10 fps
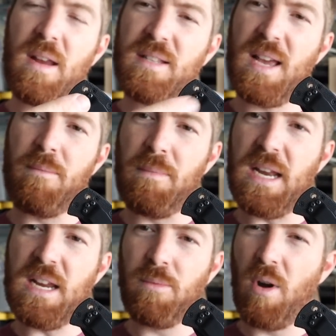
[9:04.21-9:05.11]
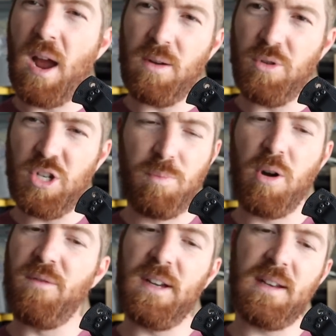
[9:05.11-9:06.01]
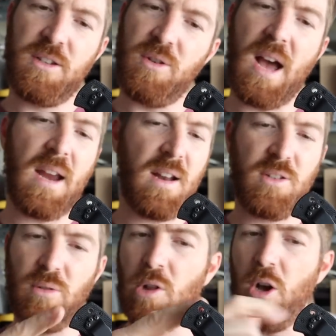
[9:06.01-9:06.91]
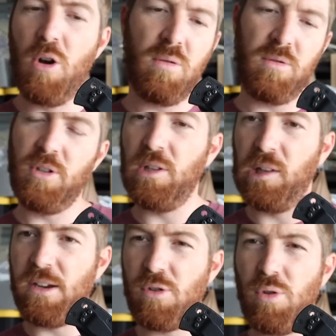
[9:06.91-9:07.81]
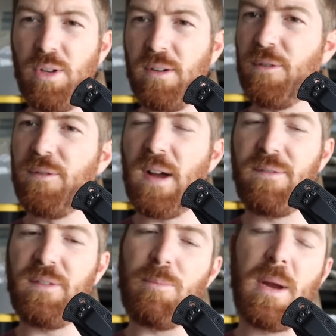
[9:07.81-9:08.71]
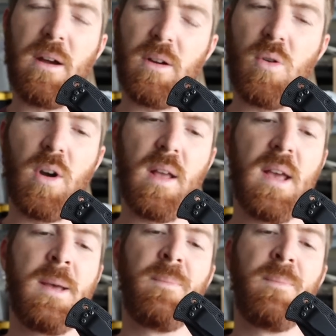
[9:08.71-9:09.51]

It's got a medium ride, which is perfect, not too high, not too low, good lanyard hole there for five fifty paracord.